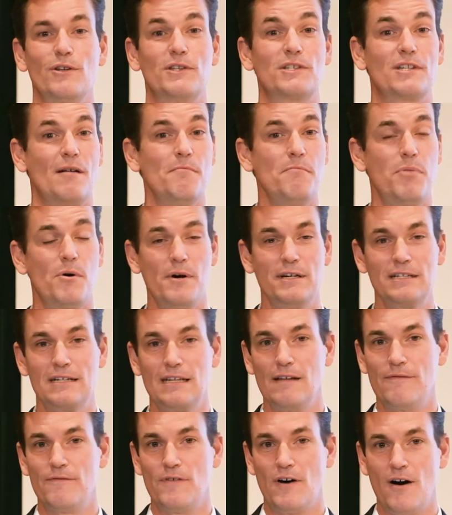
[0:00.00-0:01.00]
at some point in
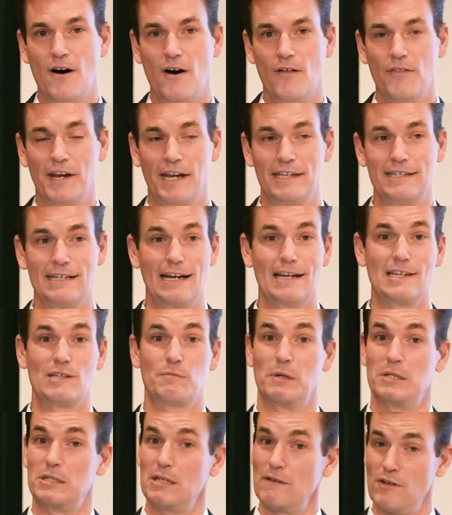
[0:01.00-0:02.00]
the fall that it's any
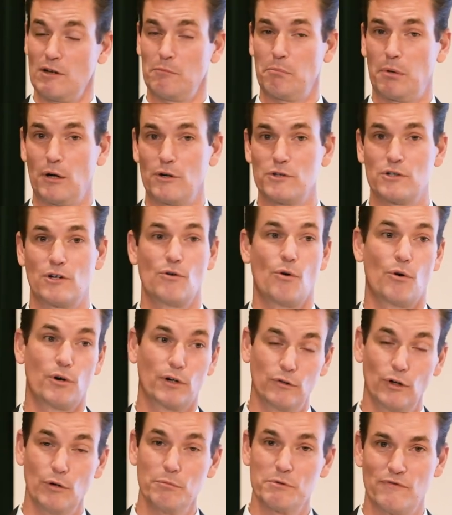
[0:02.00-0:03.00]
specific person or
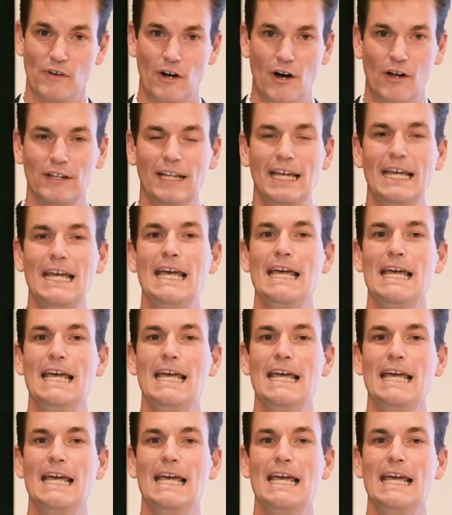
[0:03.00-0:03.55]
group's fault.